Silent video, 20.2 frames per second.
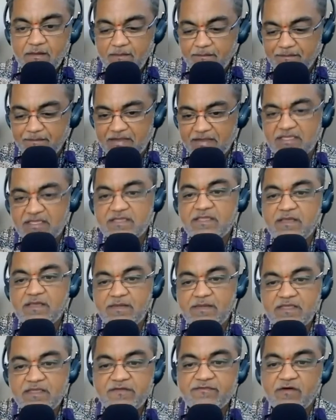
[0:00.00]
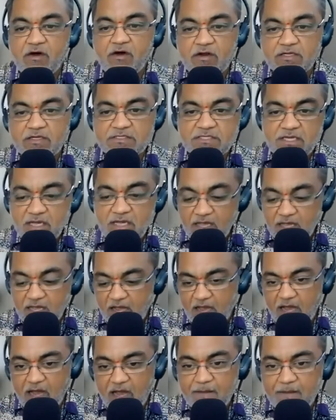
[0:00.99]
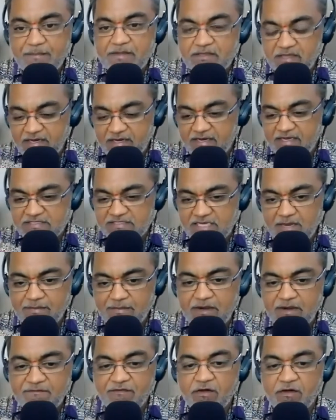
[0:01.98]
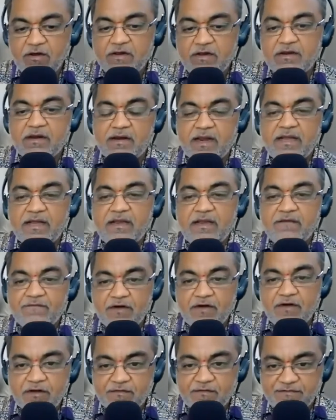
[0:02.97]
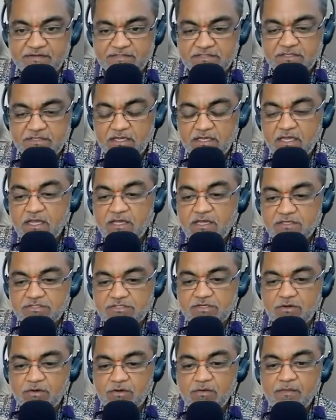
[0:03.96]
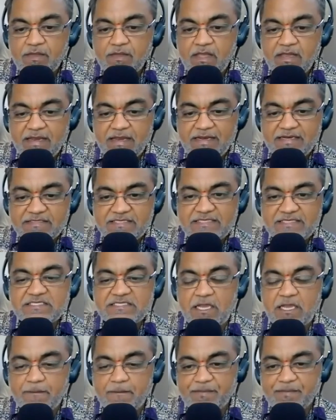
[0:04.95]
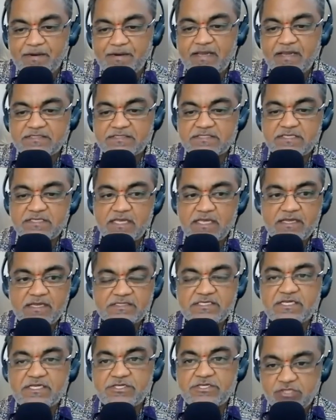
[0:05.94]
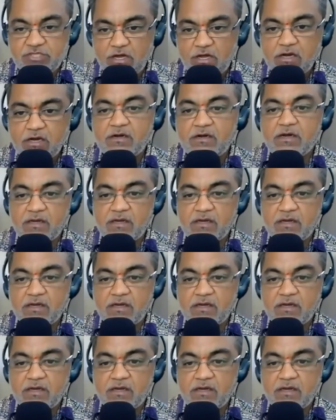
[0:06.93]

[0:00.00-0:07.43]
Patati means falls. Apat, it has come and fallen right in front of us. So it is a surprise. It's a shock.